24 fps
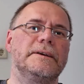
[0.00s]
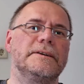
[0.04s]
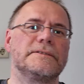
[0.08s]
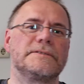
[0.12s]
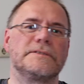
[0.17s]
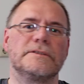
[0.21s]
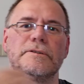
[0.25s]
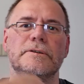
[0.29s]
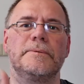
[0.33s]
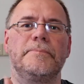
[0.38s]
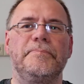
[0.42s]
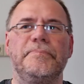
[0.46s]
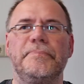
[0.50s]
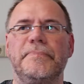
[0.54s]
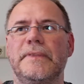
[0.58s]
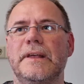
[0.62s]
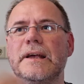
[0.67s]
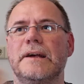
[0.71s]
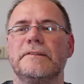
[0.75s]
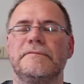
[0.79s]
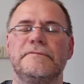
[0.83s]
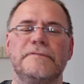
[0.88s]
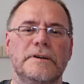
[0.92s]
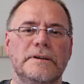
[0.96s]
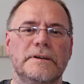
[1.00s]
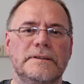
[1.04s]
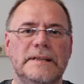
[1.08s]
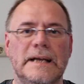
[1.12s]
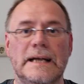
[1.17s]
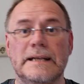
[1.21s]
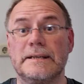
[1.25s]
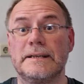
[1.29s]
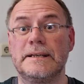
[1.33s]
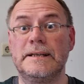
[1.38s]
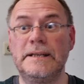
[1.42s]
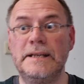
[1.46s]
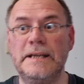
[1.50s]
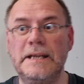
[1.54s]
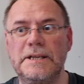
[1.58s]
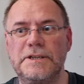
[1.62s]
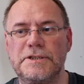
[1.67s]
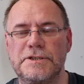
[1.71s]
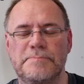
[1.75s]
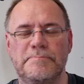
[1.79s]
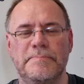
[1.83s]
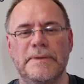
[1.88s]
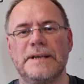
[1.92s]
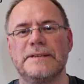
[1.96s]
So therefore that
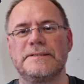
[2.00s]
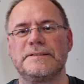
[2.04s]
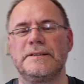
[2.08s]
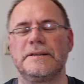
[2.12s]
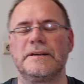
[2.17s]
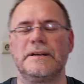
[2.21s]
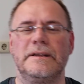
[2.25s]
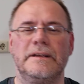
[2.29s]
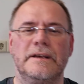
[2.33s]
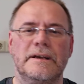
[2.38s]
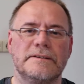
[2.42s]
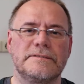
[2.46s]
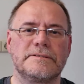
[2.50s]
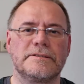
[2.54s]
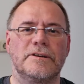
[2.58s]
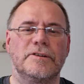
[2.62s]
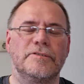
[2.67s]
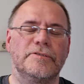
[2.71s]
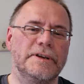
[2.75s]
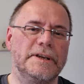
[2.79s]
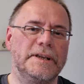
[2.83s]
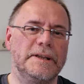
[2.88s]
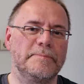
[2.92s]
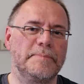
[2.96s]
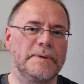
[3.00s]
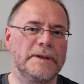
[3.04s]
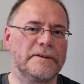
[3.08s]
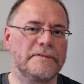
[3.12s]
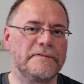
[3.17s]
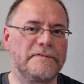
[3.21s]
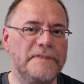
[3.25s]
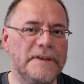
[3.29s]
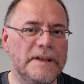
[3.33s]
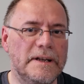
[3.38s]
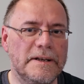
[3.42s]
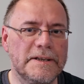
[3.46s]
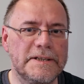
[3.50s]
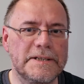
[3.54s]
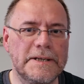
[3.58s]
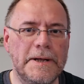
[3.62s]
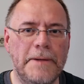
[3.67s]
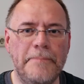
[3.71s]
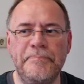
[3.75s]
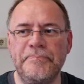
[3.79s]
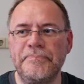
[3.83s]
niche basically has already been filled.